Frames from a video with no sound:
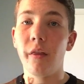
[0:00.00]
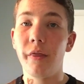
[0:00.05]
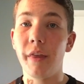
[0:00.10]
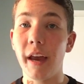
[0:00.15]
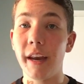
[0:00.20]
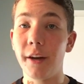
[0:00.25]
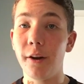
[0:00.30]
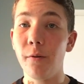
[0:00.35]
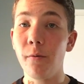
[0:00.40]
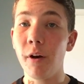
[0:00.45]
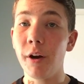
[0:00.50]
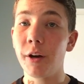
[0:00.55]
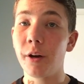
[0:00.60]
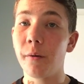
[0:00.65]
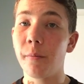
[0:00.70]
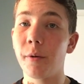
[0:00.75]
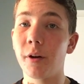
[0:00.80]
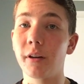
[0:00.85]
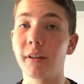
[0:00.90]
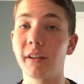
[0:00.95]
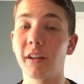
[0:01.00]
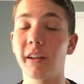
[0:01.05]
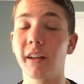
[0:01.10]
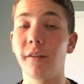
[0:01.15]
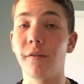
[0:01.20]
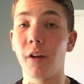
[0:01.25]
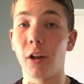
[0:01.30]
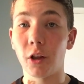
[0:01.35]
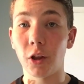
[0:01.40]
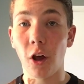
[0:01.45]
then you want your bird to
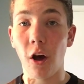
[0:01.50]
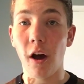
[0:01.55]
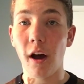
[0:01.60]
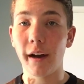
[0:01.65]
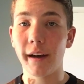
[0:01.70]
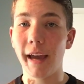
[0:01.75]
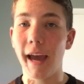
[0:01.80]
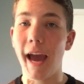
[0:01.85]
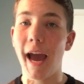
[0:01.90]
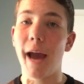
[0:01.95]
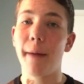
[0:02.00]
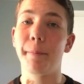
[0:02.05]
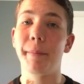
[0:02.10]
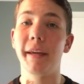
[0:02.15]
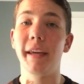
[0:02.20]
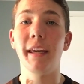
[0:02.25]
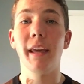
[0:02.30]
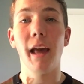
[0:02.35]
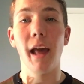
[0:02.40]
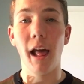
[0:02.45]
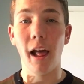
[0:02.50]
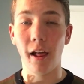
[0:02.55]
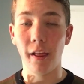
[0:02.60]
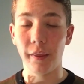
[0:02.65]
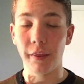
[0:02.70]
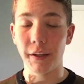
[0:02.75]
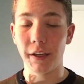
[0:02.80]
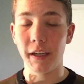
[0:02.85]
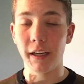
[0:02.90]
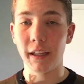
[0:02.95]
live a long, happy,
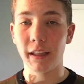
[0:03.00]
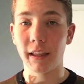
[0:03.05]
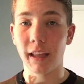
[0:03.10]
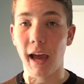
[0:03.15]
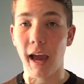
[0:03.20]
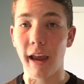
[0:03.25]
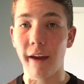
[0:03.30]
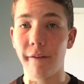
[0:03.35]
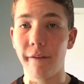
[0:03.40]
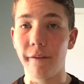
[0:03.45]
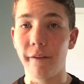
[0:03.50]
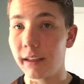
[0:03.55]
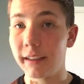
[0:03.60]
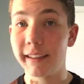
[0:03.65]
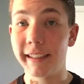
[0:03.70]
healthy life.